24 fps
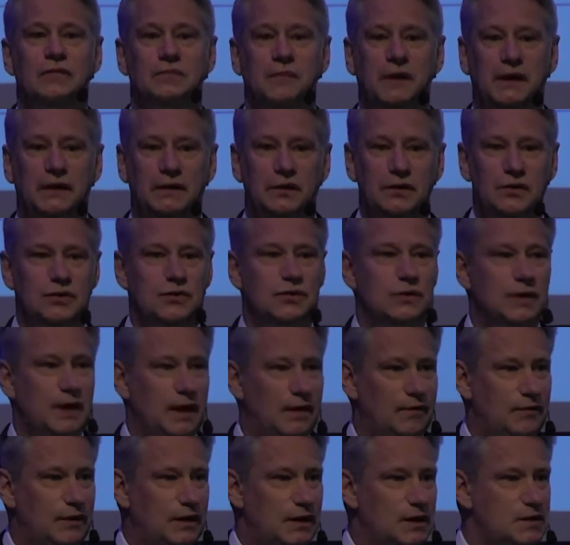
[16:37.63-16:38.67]
meaning you should
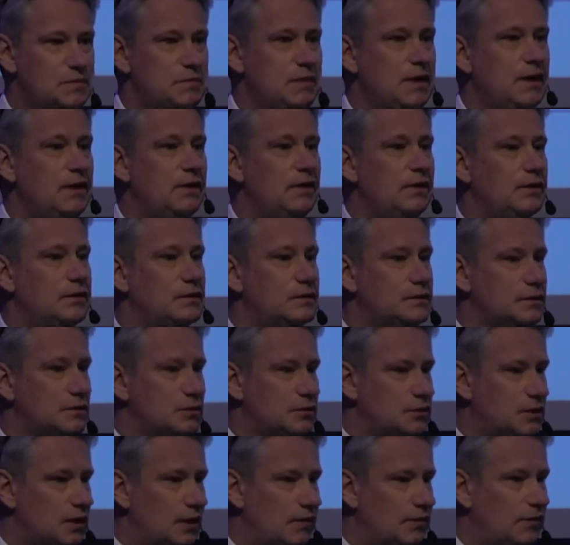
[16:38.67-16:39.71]
have the experience, you
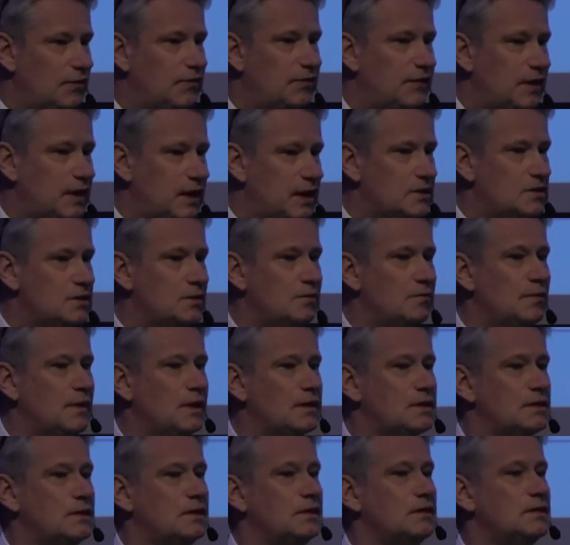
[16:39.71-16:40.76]
should have the financial
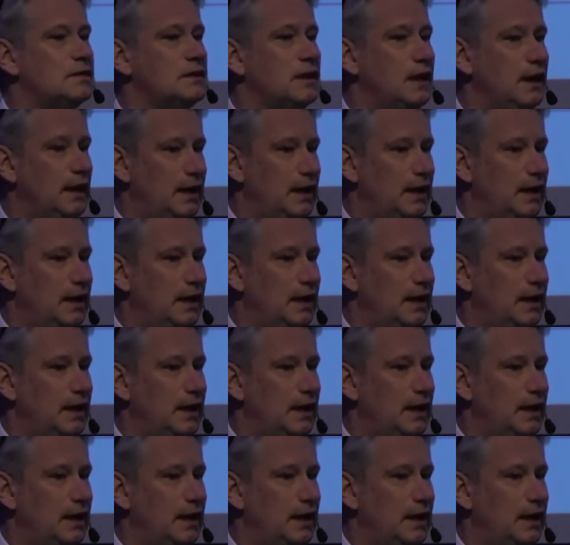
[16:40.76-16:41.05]
muscles,